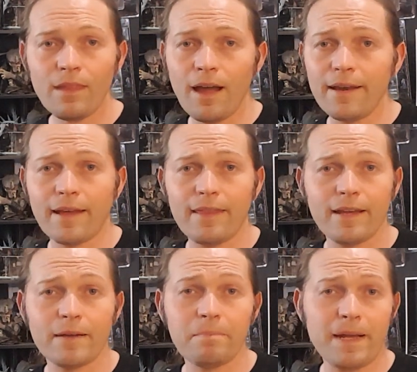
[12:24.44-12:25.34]
I
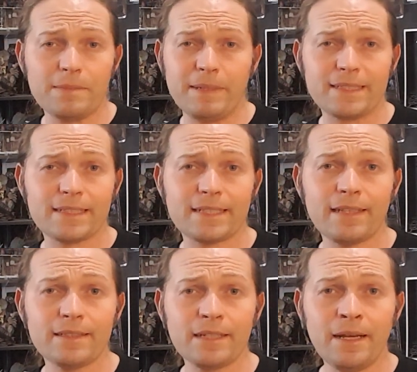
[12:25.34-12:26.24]
think it makes business
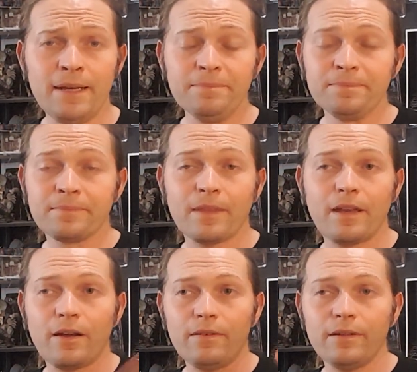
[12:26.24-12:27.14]
sense, you
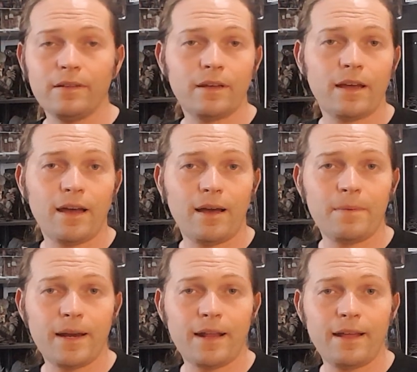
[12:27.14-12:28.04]
know.
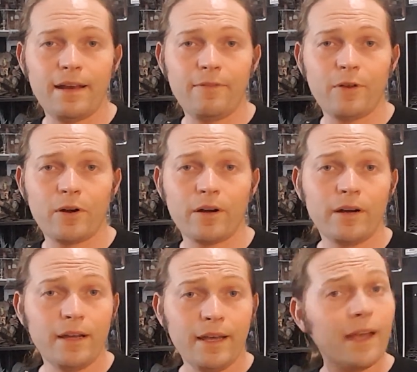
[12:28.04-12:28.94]
And if
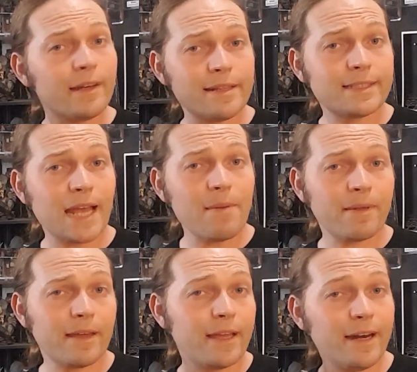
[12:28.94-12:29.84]
you're into this game,
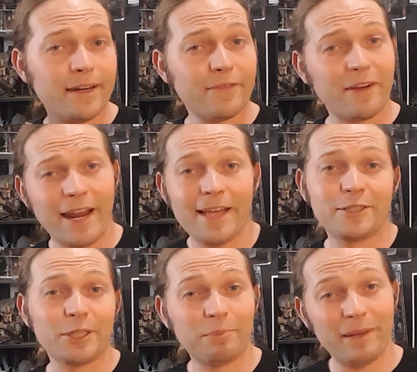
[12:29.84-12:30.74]
I think you need to
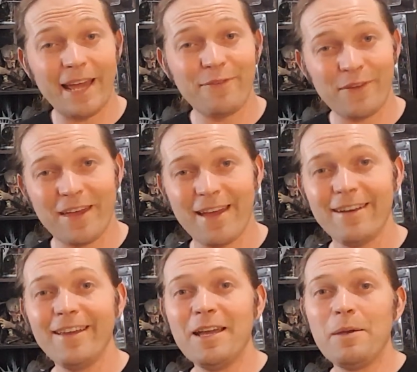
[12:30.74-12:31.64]
financially plan for
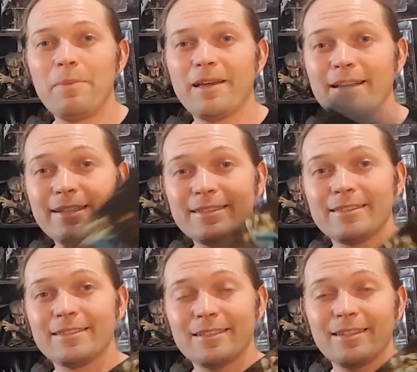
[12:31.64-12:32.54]
that,
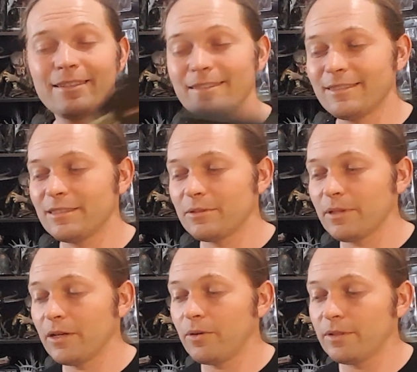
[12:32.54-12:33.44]
because this is
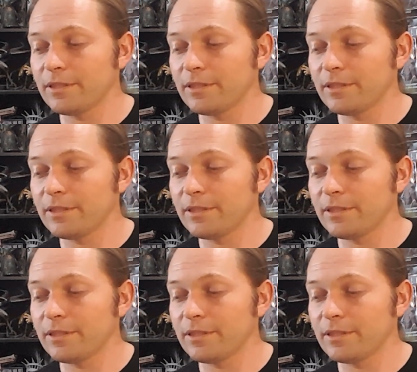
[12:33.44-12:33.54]
really cool.